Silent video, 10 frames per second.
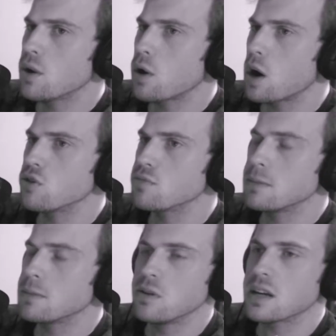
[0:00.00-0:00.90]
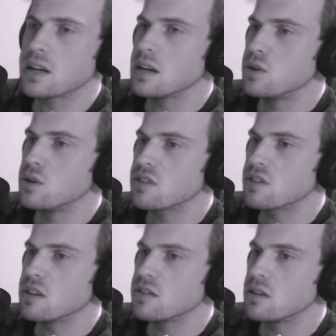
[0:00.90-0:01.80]
there are those people, the kid who just
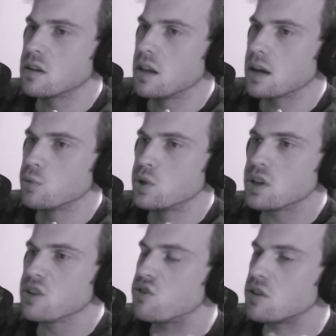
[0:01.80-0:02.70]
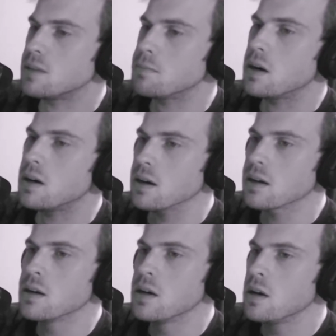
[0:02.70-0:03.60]
gets into like really shitty punk,
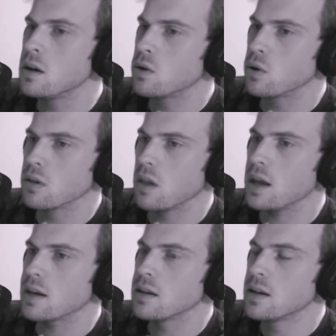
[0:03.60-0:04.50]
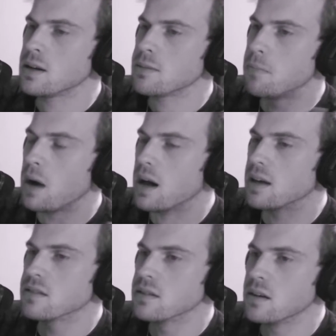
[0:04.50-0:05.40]
or like
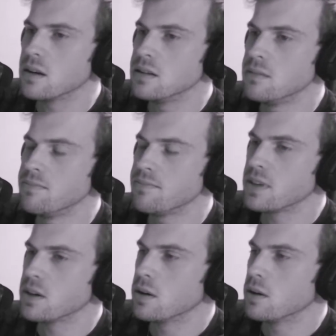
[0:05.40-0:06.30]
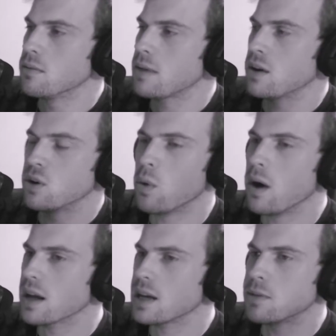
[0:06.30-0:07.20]
buys a I don't know why
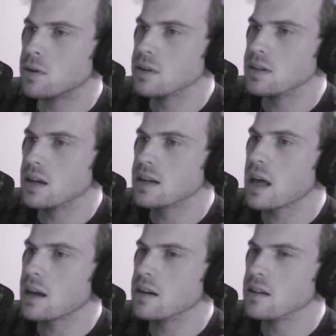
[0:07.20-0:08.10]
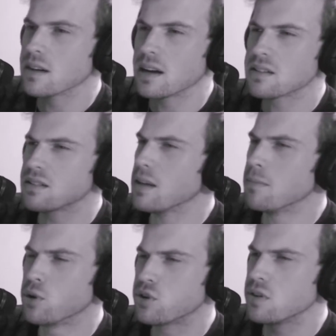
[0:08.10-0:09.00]
I keep going to Dead Kennedys. I guess because that
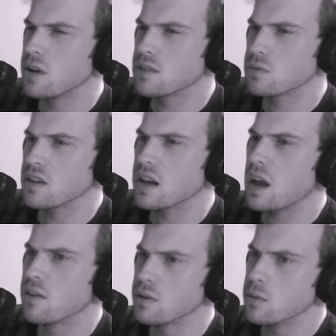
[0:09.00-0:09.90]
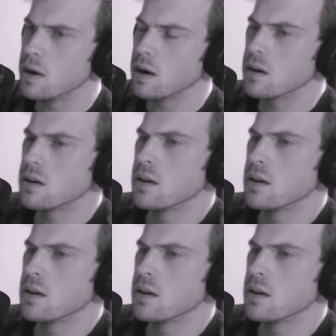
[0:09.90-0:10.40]
merchandise was like everywhere